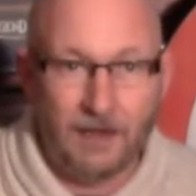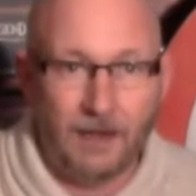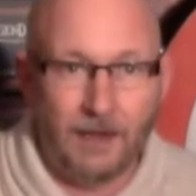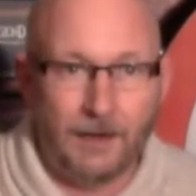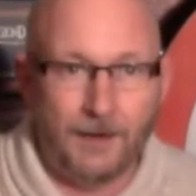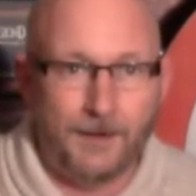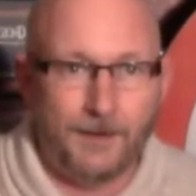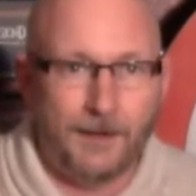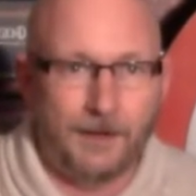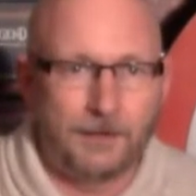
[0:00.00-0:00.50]

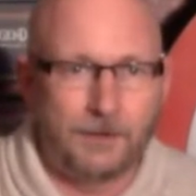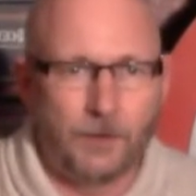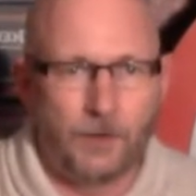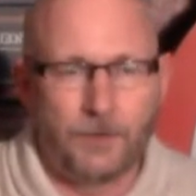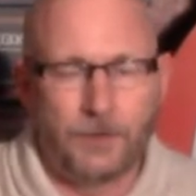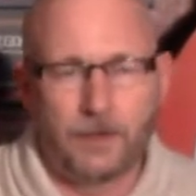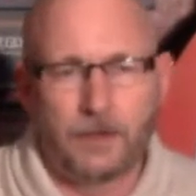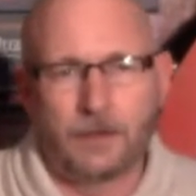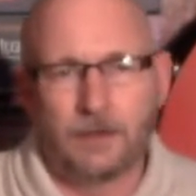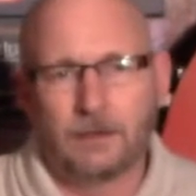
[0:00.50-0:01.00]
I know
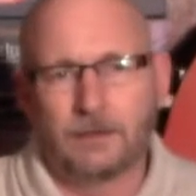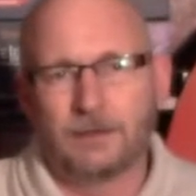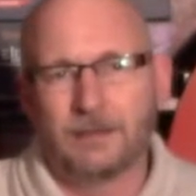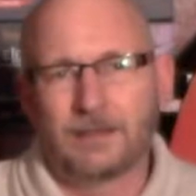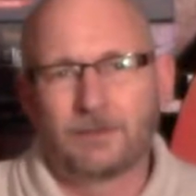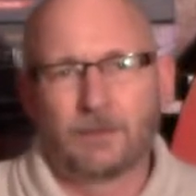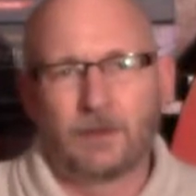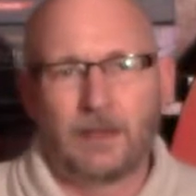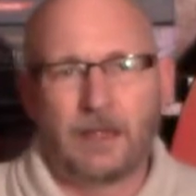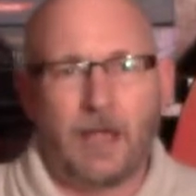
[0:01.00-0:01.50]

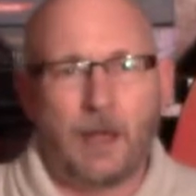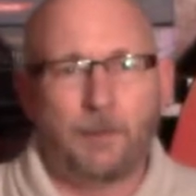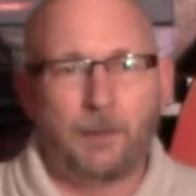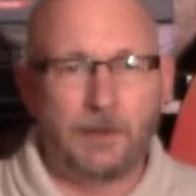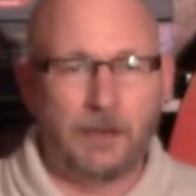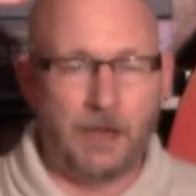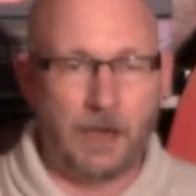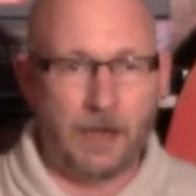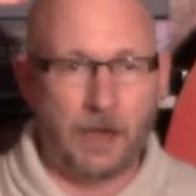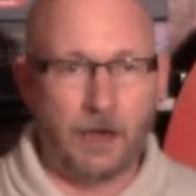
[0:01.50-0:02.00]
it's really up in
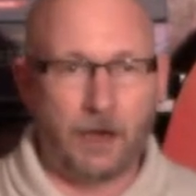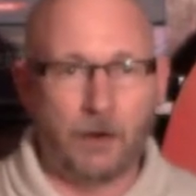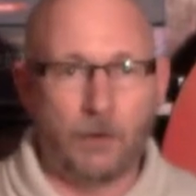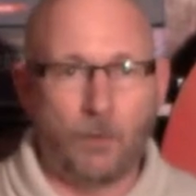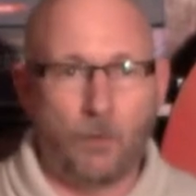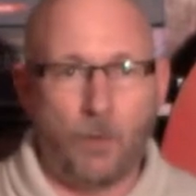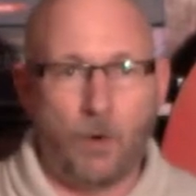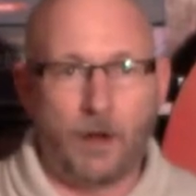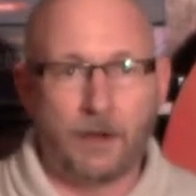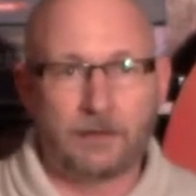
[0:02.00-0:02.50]
the air
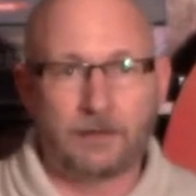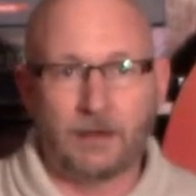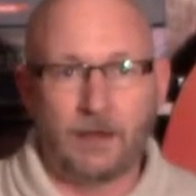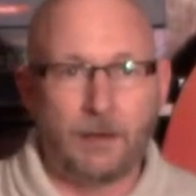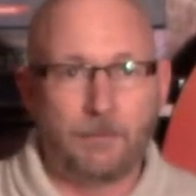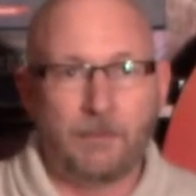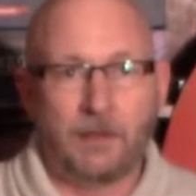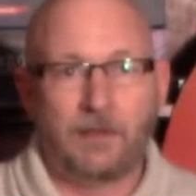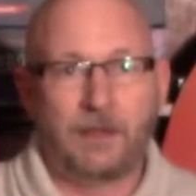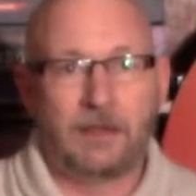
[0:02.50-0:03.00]
what
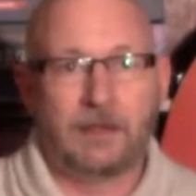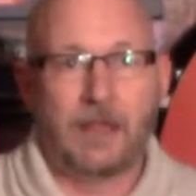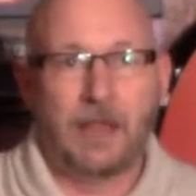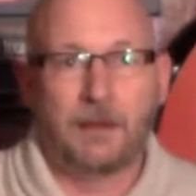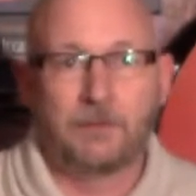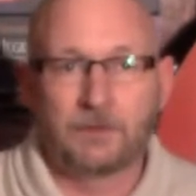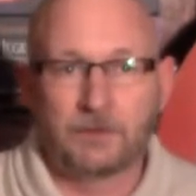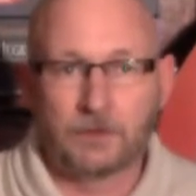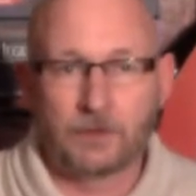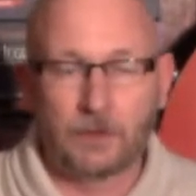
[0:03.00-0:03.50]
Mythic
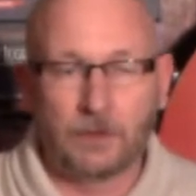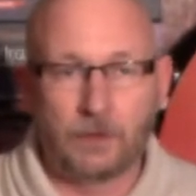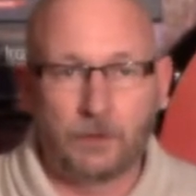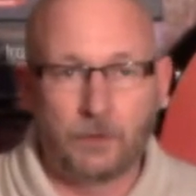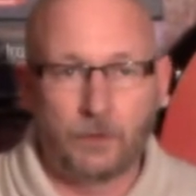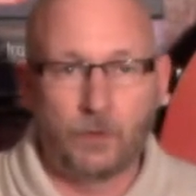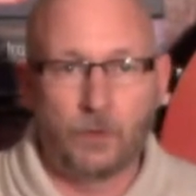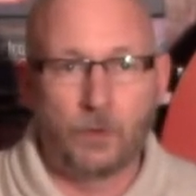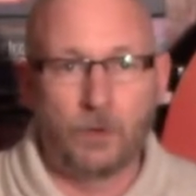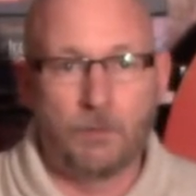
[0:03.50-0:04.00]
Games is going to
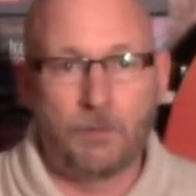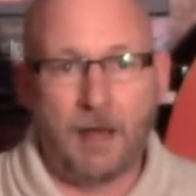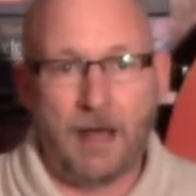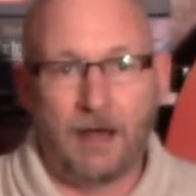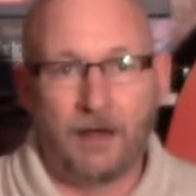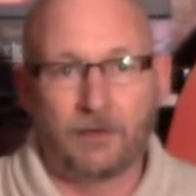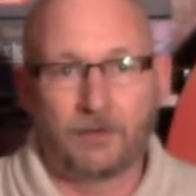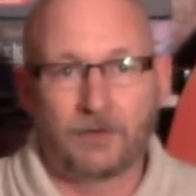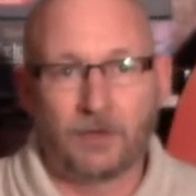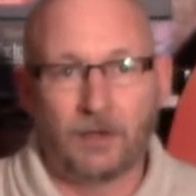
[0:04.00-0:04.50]
do
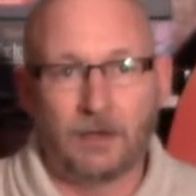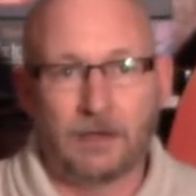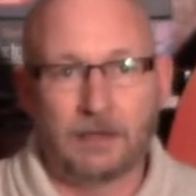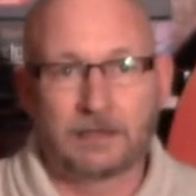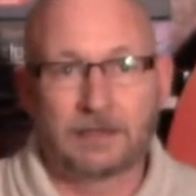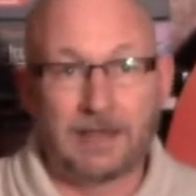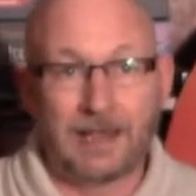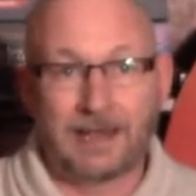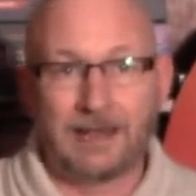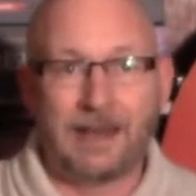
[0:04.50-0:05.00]
about
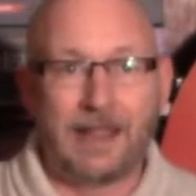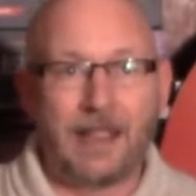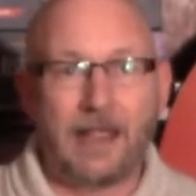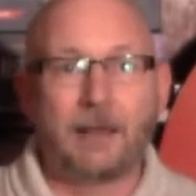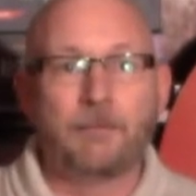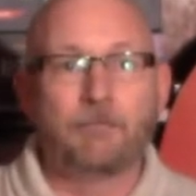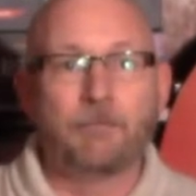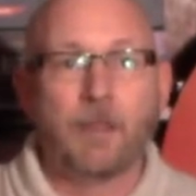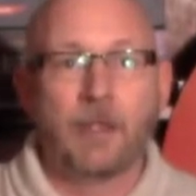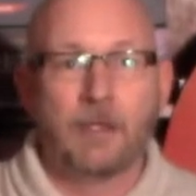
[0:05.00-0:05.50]

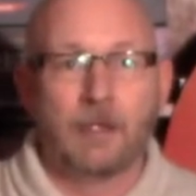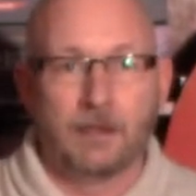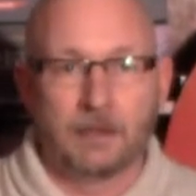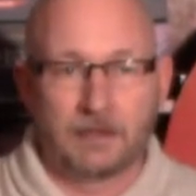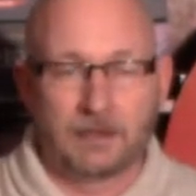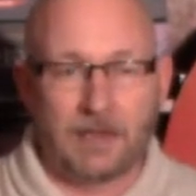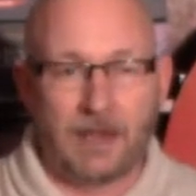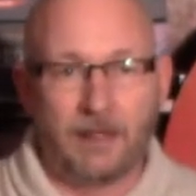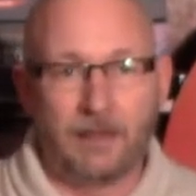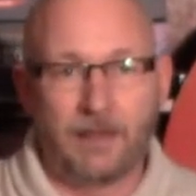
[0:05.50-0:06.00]
secondhand
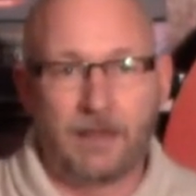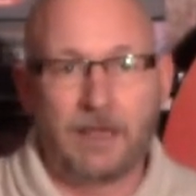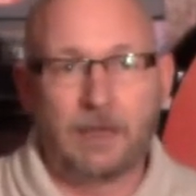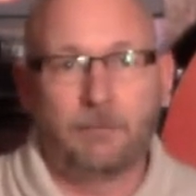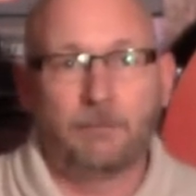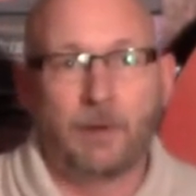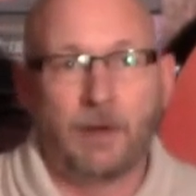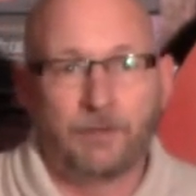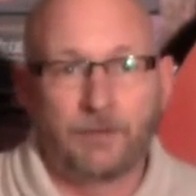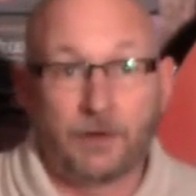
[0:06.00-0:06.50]

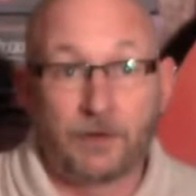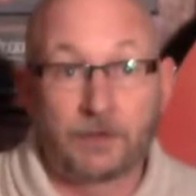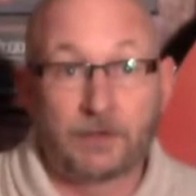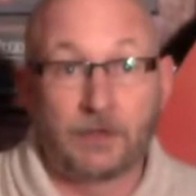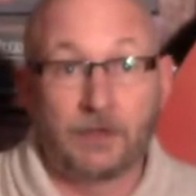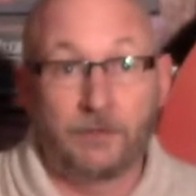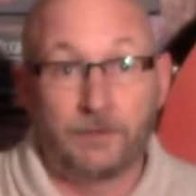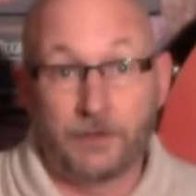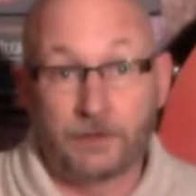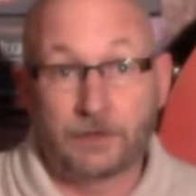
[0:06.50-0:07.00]
selling, but
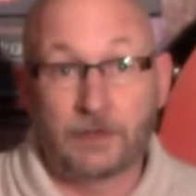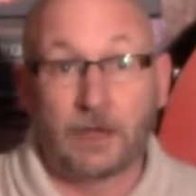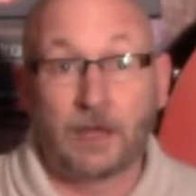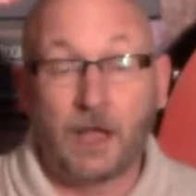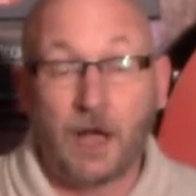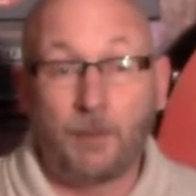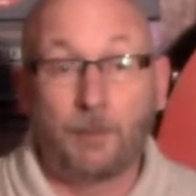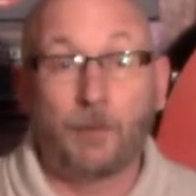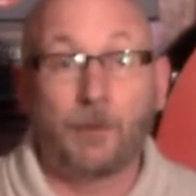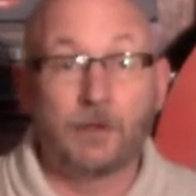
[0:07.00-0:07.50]
there's a
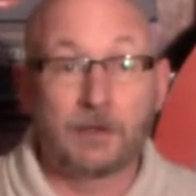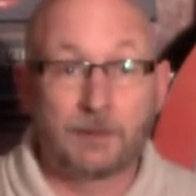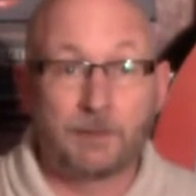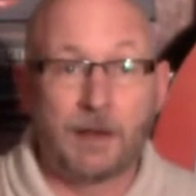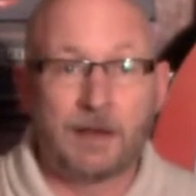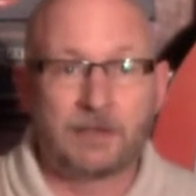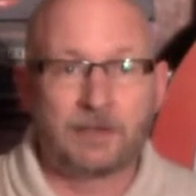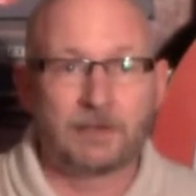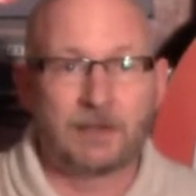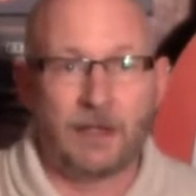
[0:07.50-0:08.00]
couple
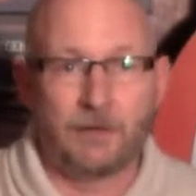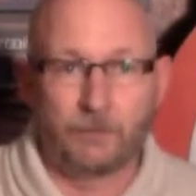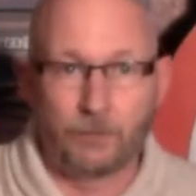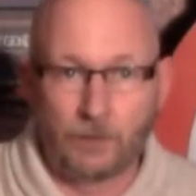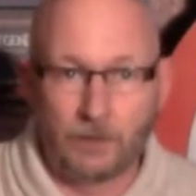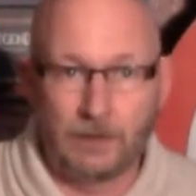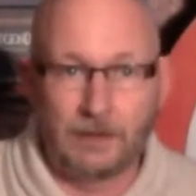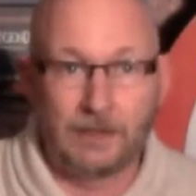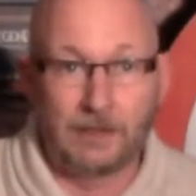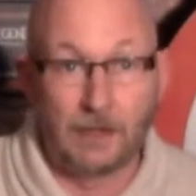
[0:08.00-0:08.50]
expansions I'd
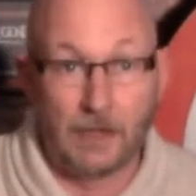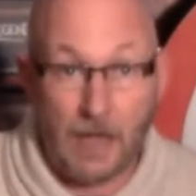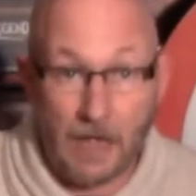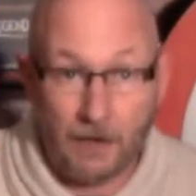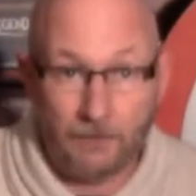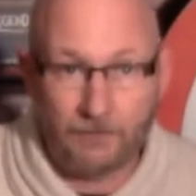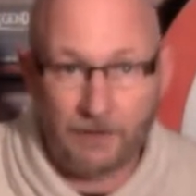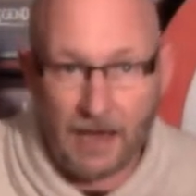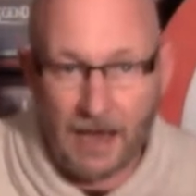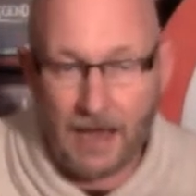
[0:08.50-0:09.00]
really
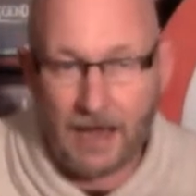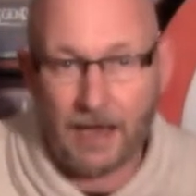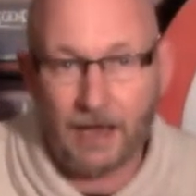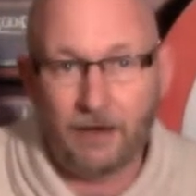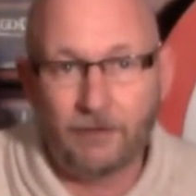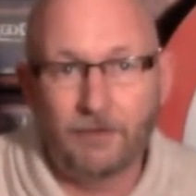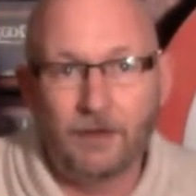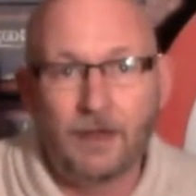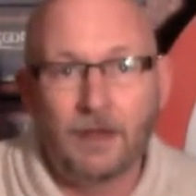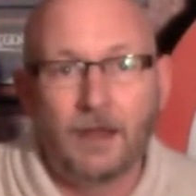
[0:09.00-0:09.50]
love to
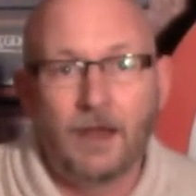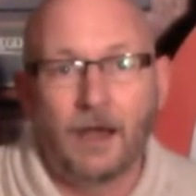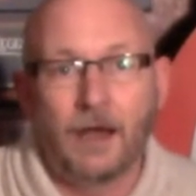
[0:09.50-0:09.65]
have.